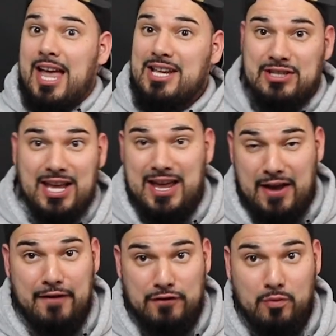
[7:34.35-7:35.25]
as
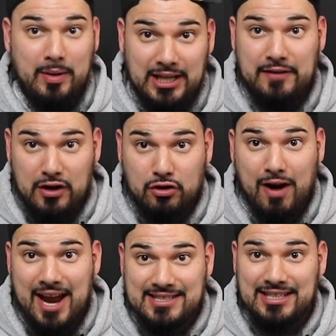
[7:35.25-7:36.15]
if you believe in
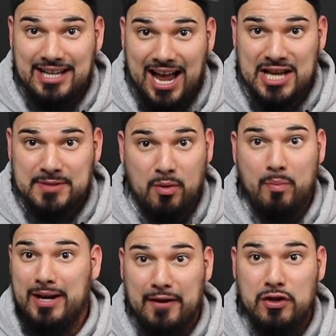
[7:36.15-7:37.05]
Christ and the gospel,
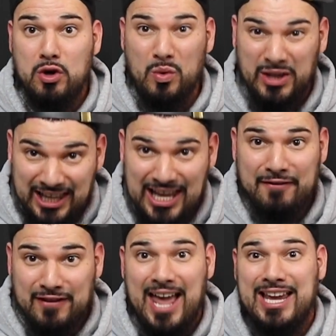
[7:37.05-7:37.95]
but if you don't
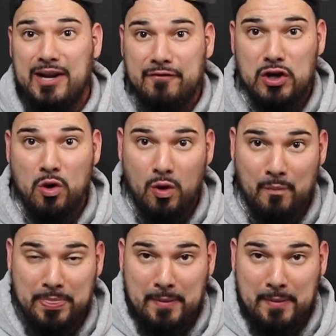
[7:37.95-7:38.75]
live like it, if you don't,